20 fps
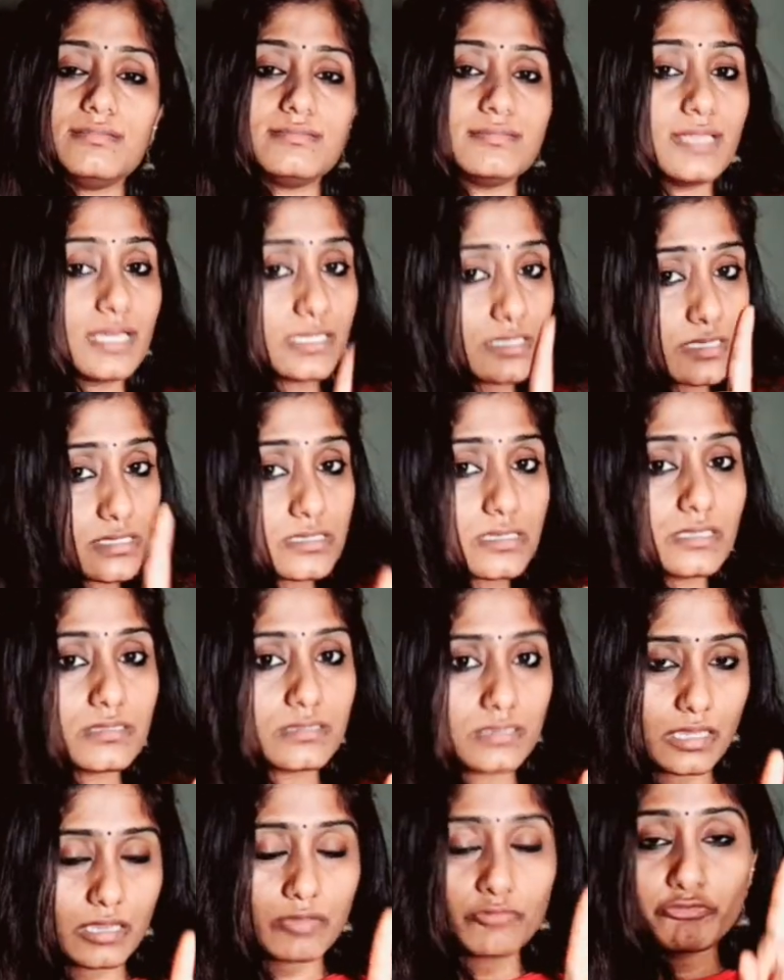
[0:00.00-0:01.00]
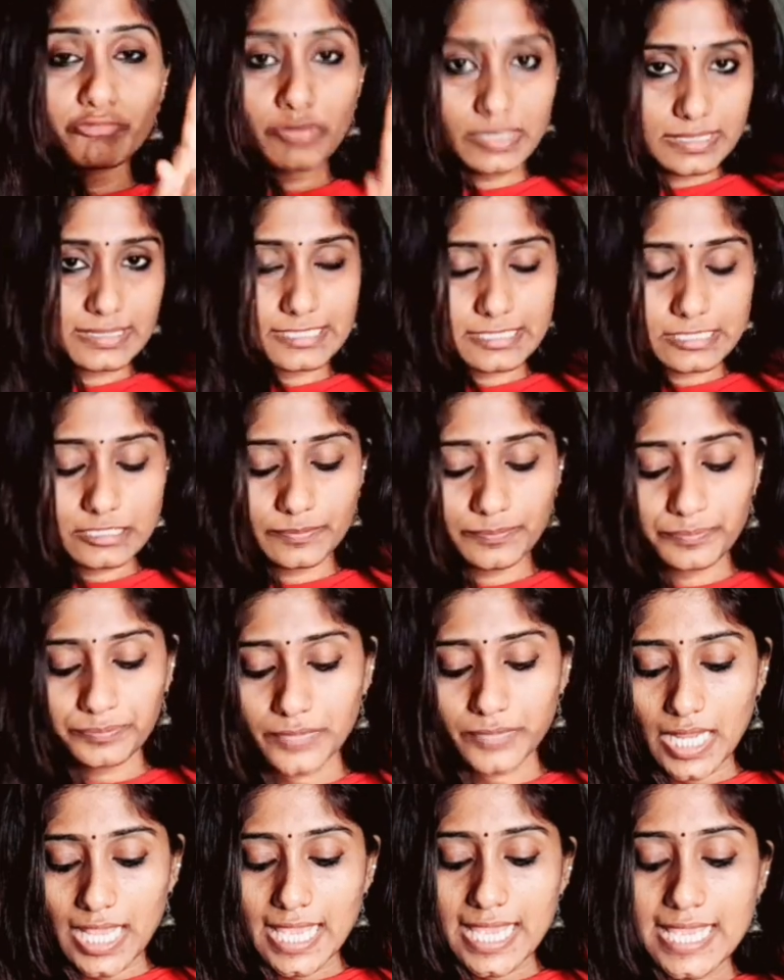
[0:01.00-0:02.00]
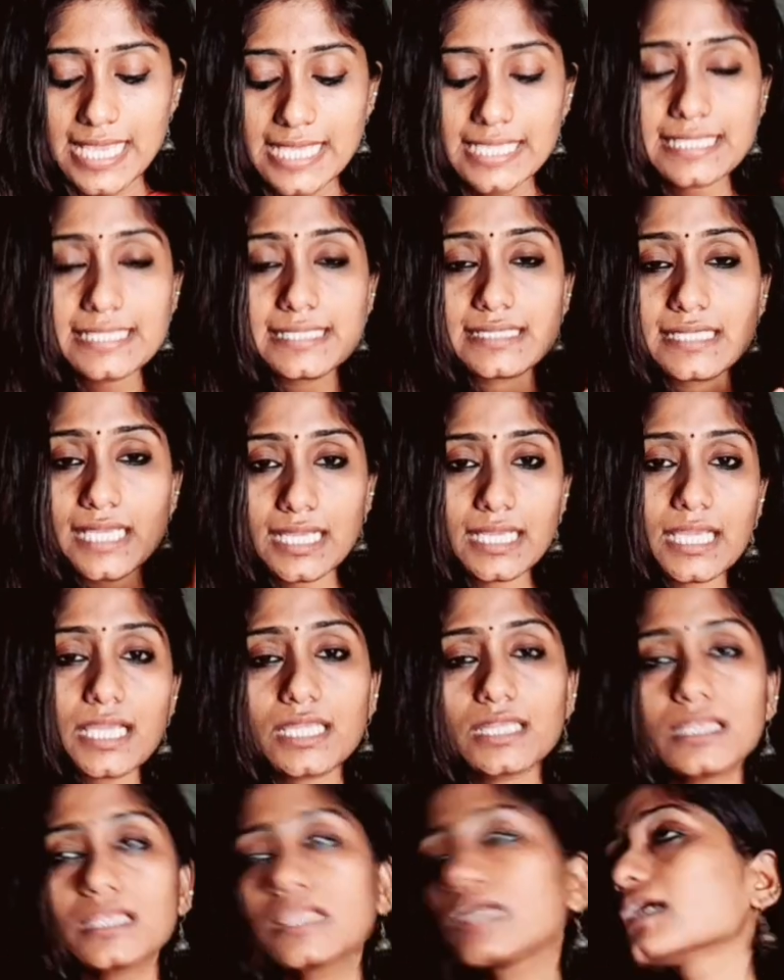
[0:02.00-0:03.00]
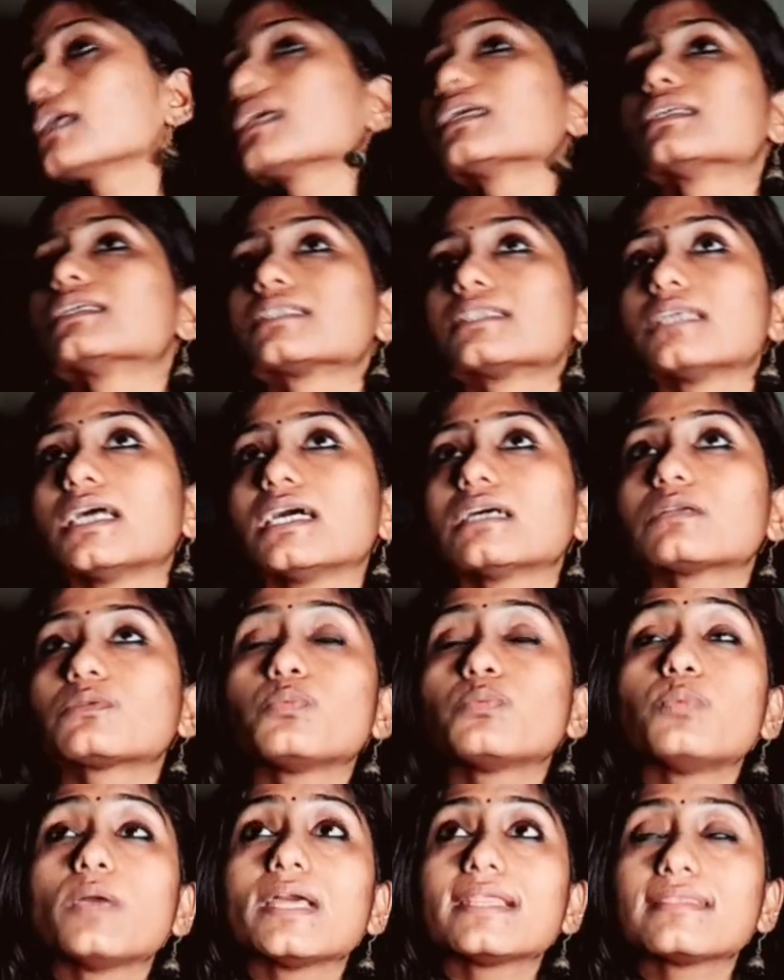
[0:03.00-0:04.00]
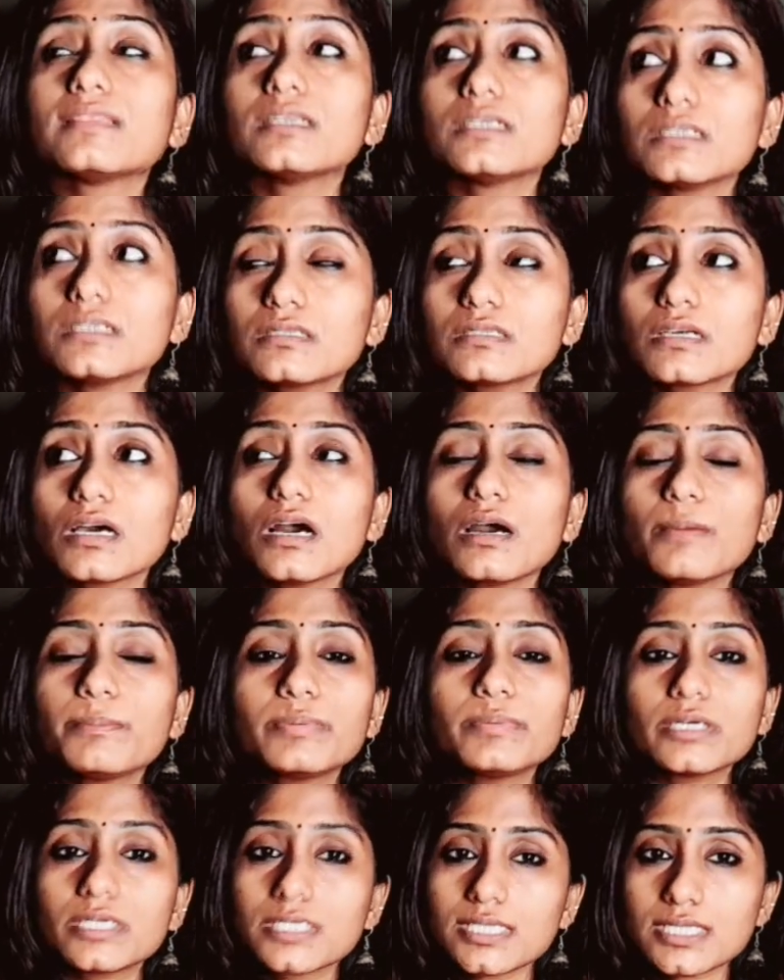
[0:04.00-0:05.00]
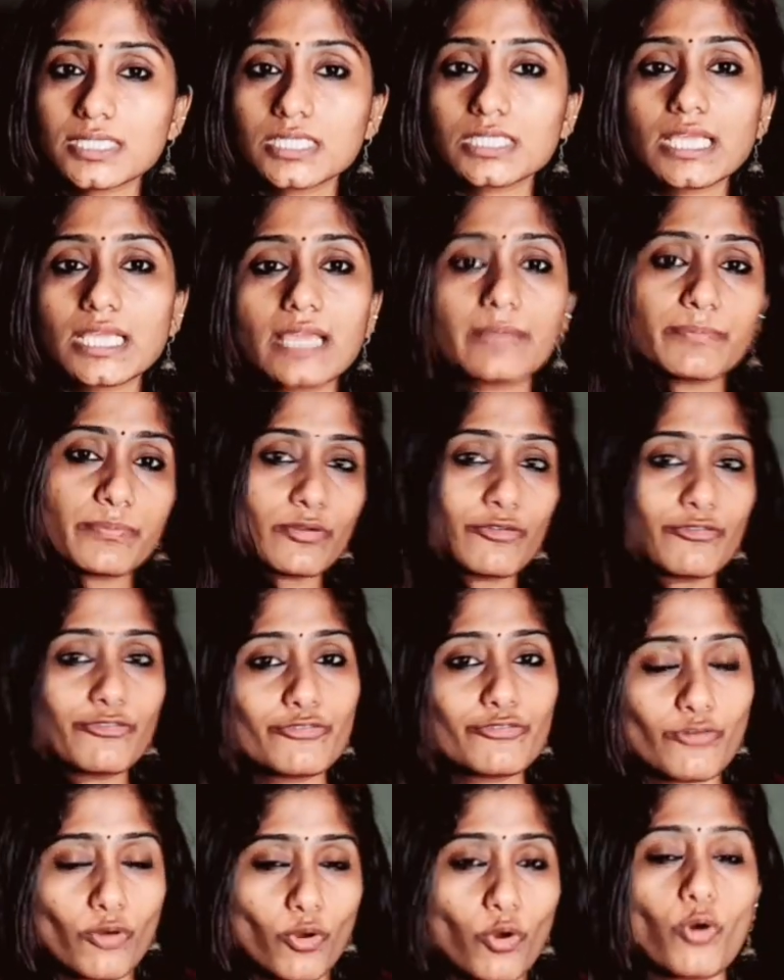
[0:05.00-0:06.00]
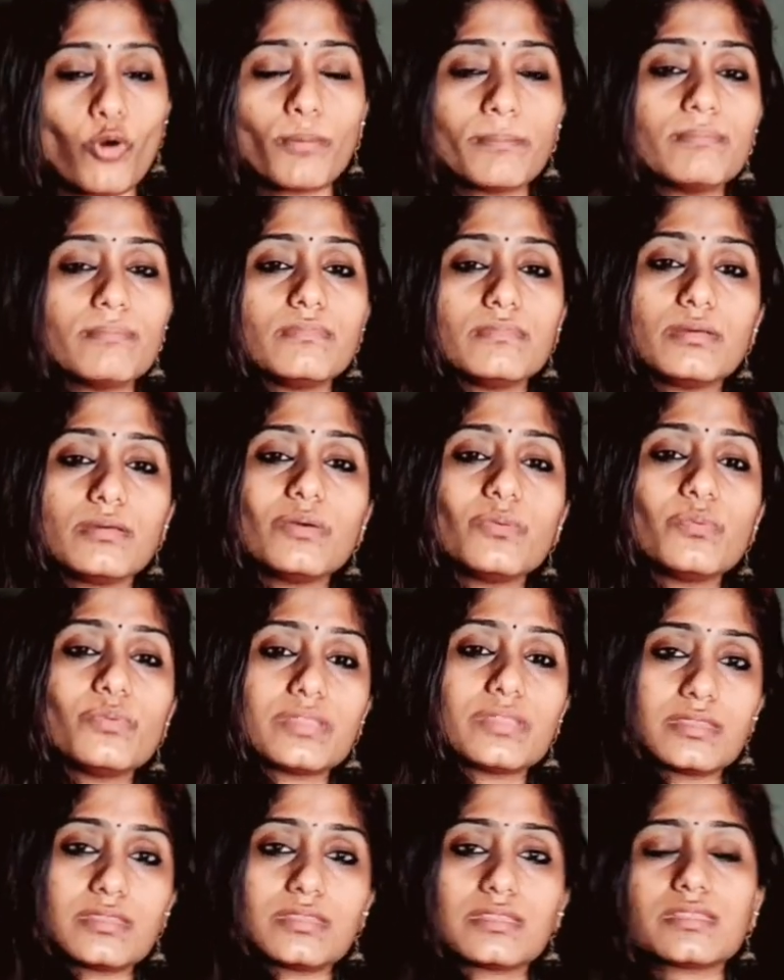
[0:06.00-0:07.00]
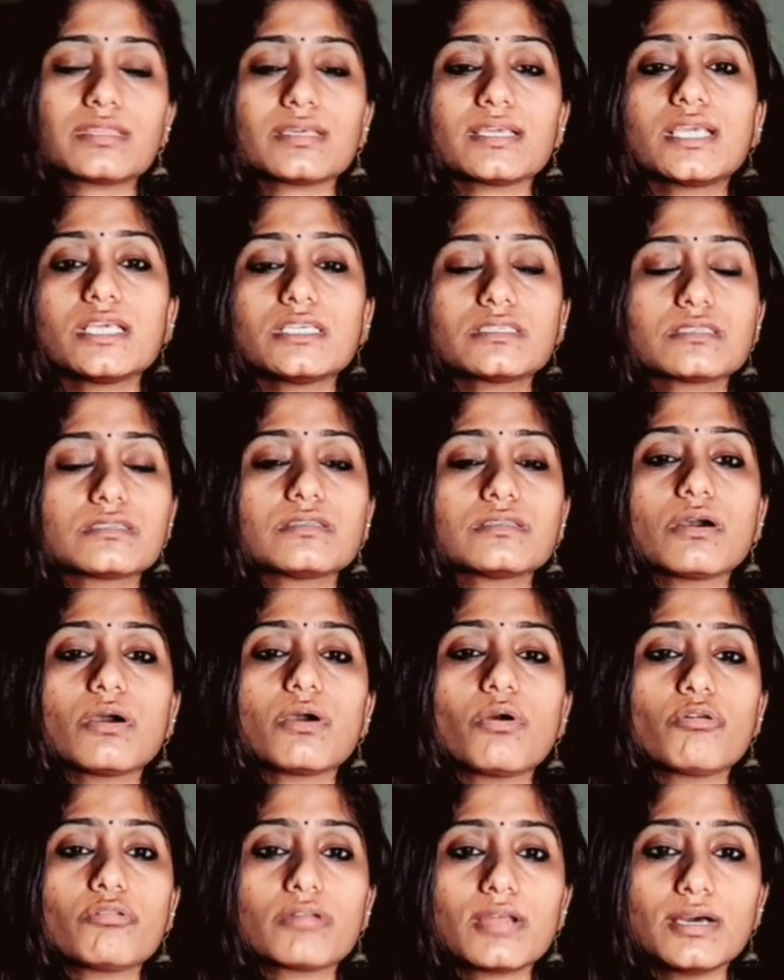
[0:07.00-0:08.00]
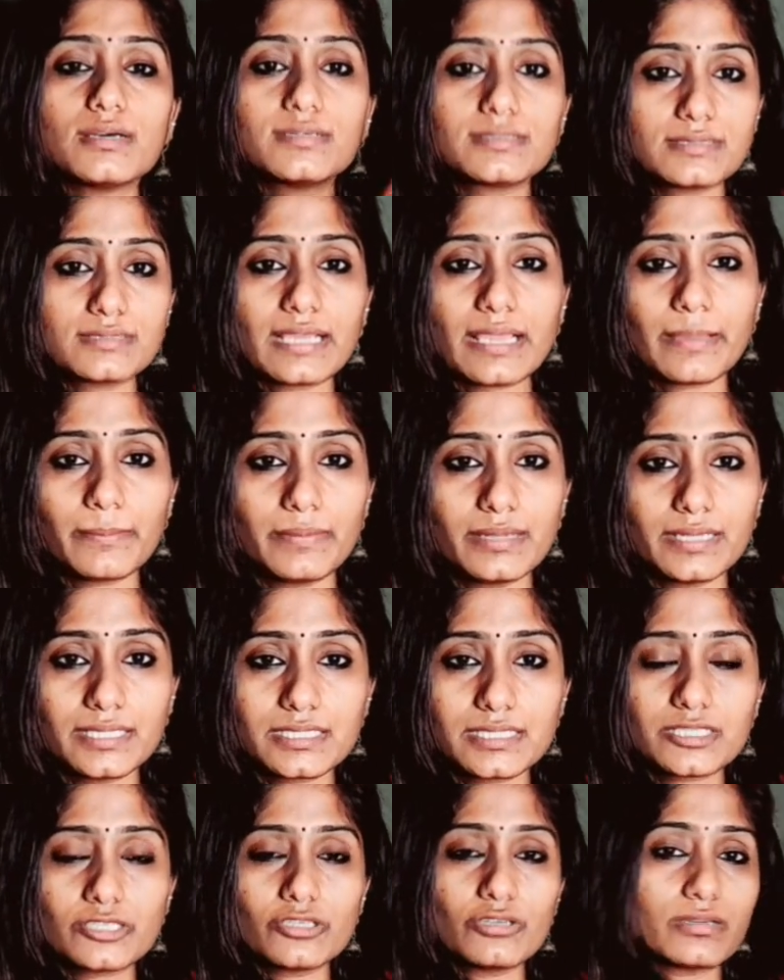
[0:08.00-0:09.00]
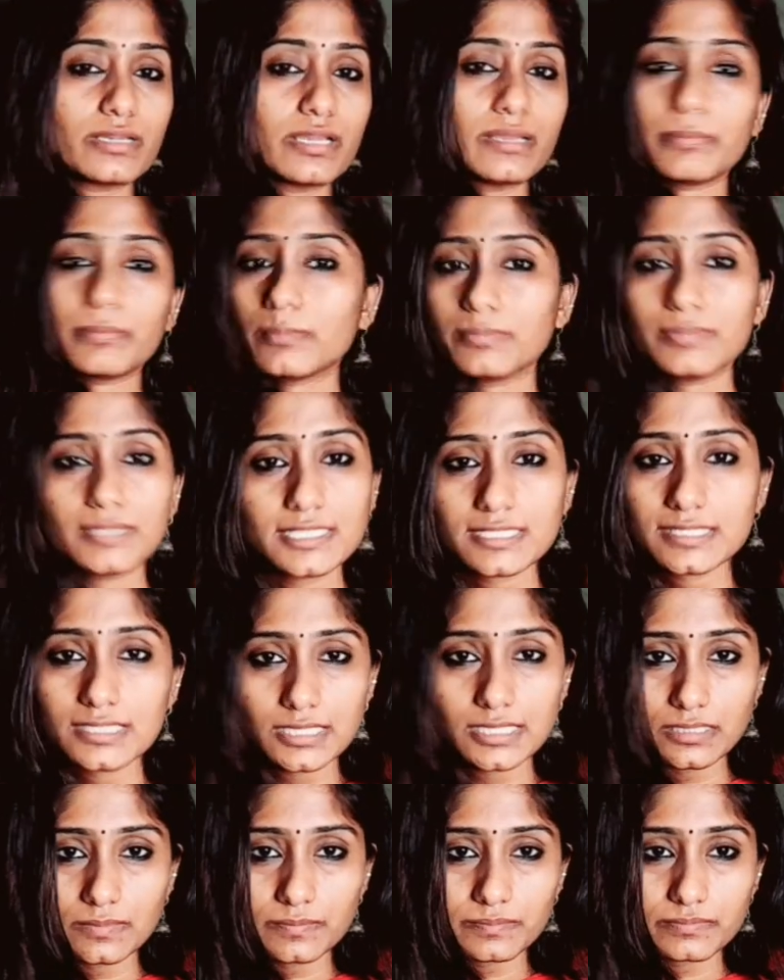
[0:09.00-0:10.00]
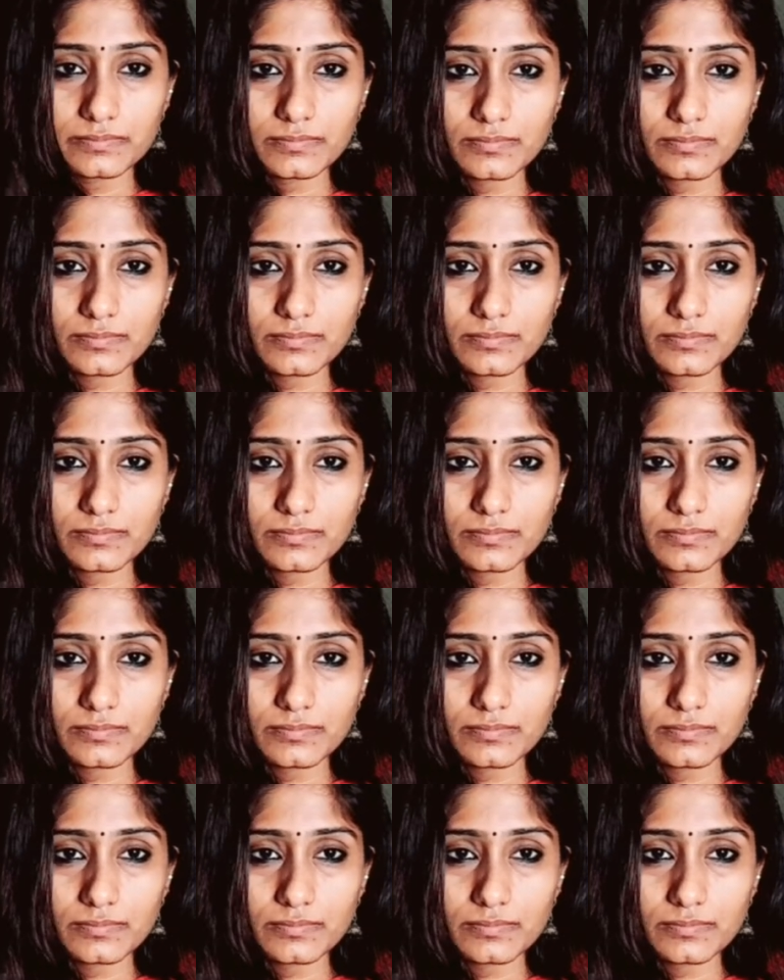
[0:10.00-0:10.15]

That is a thing first. Second thing is that whether a person can perform with his or her ability or capability,